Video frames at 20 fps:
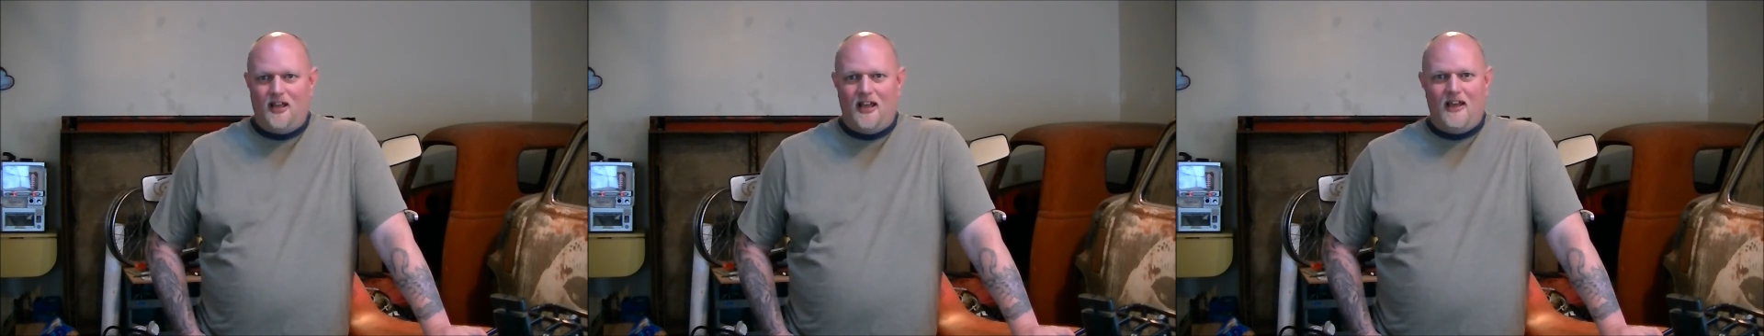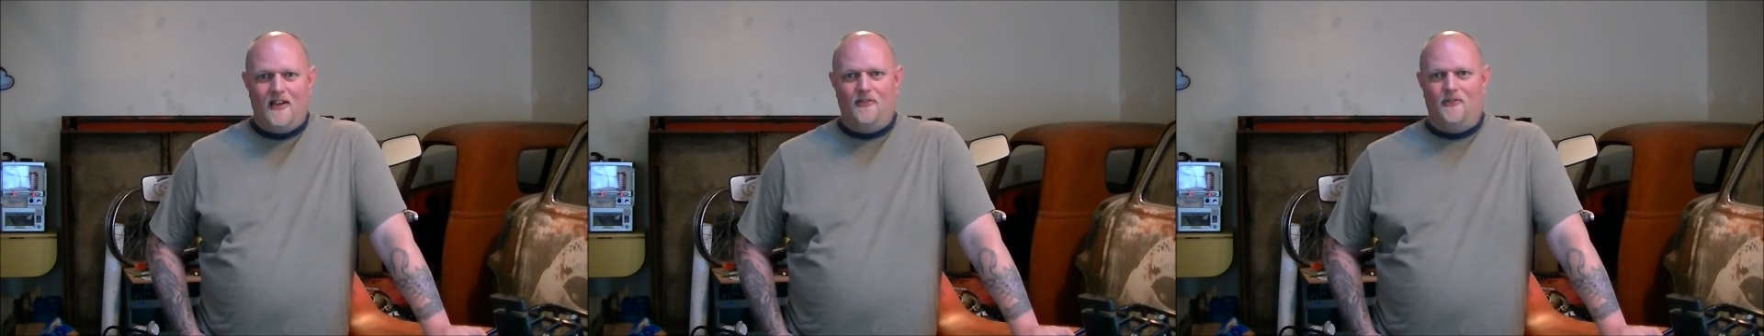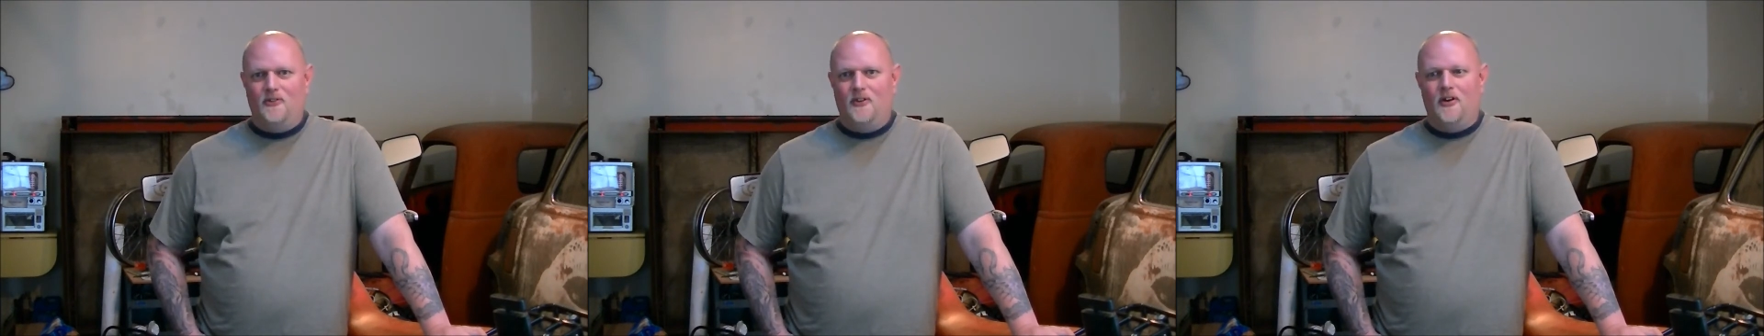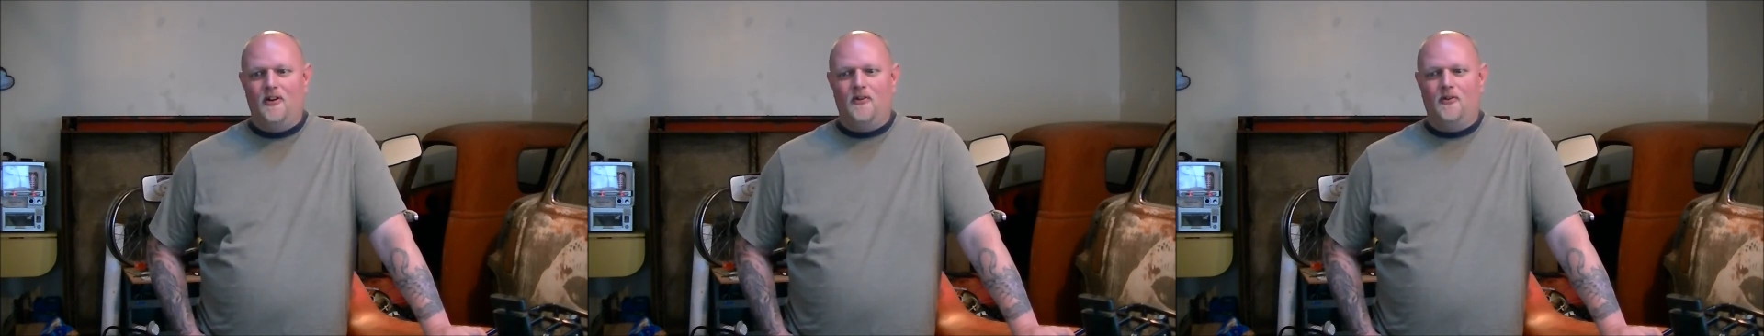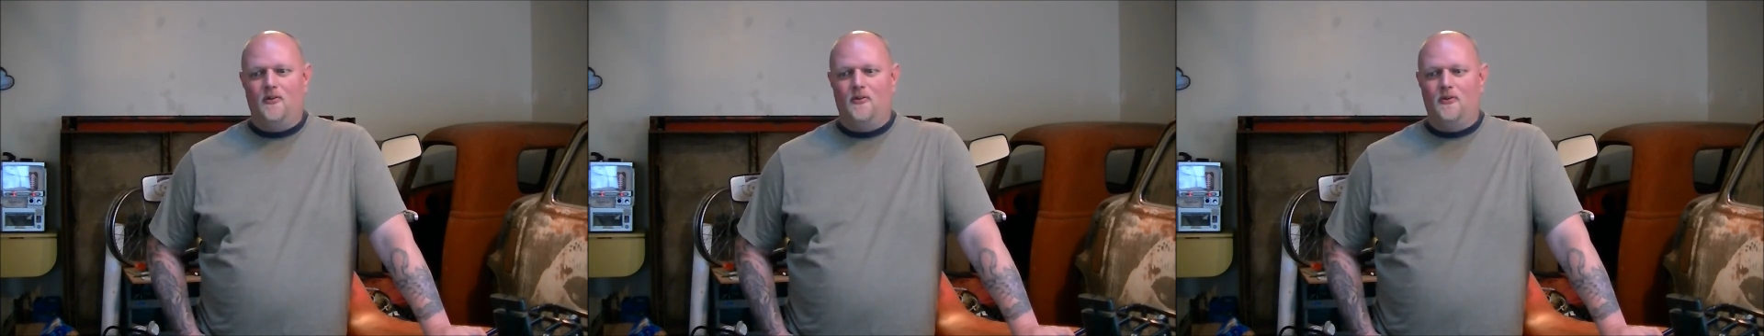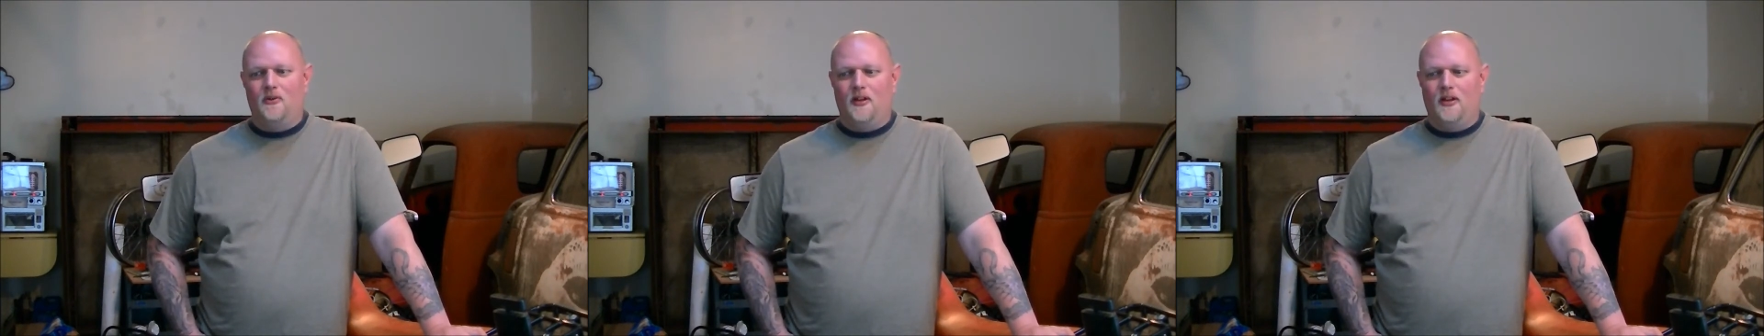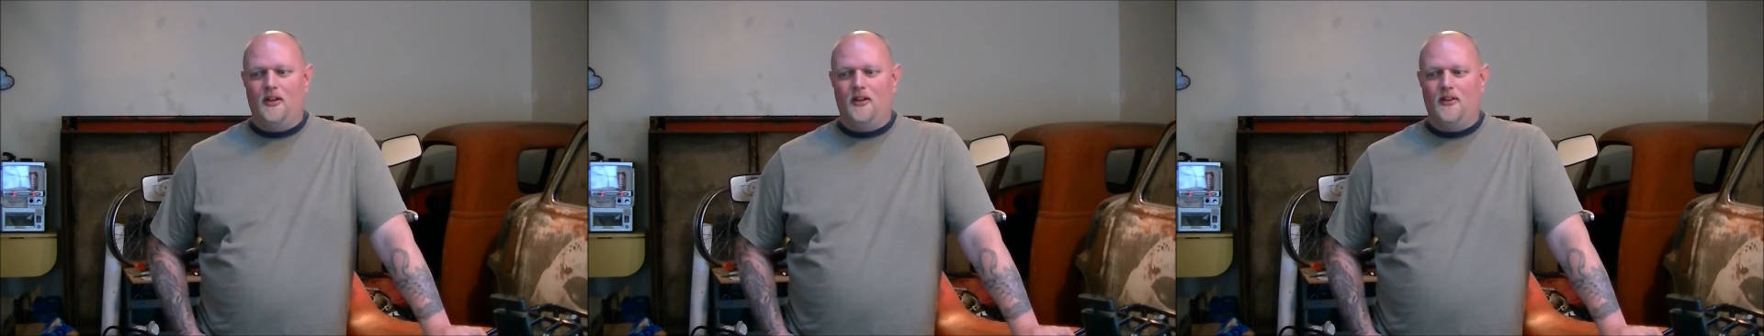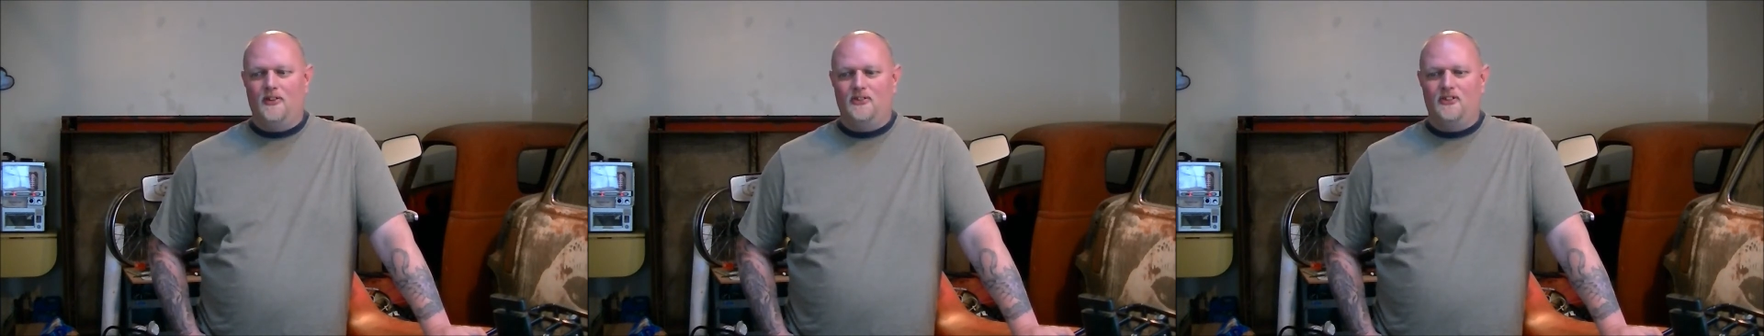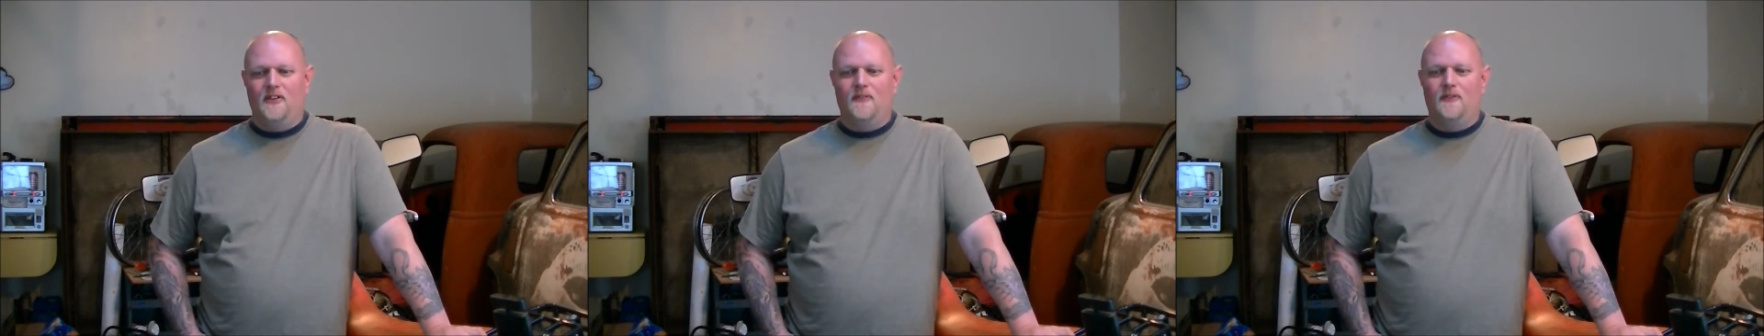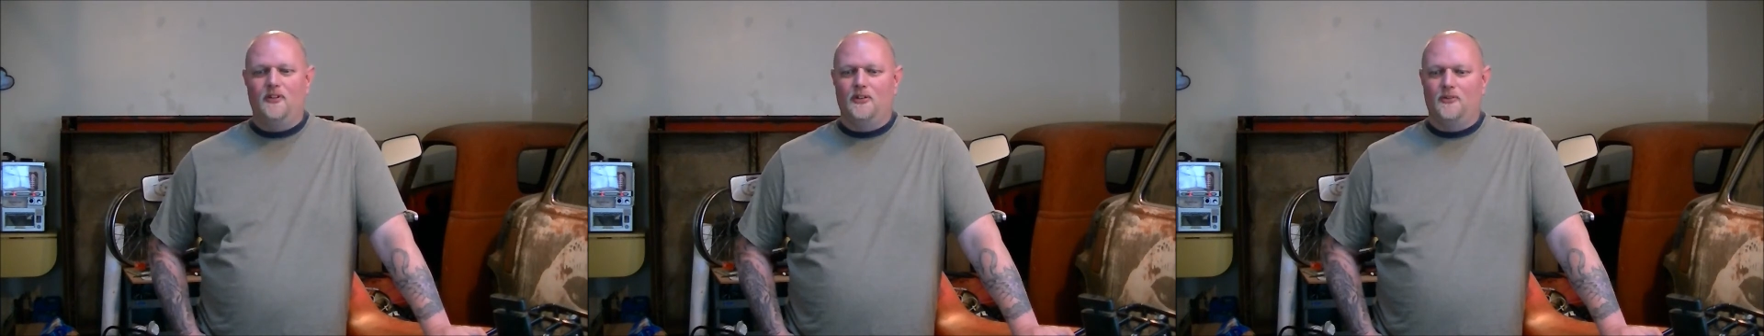I don't know. Civil